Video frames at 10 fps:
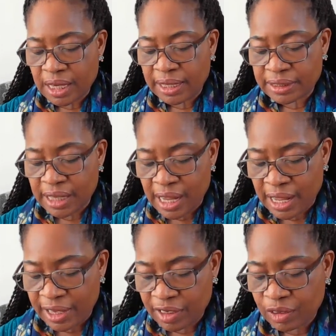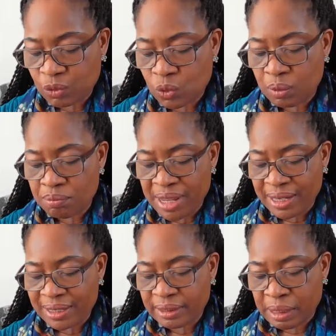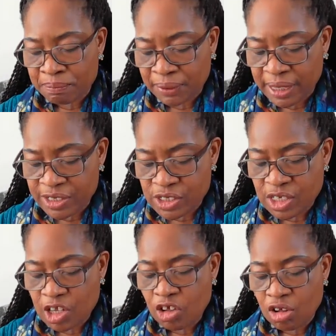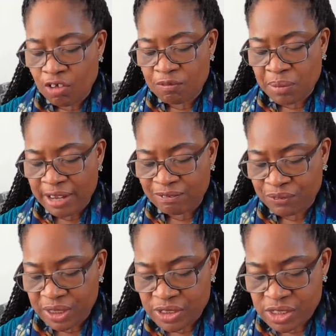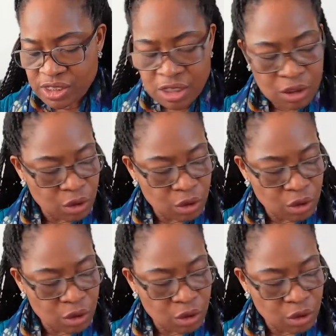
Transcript: and I will make the place of my feet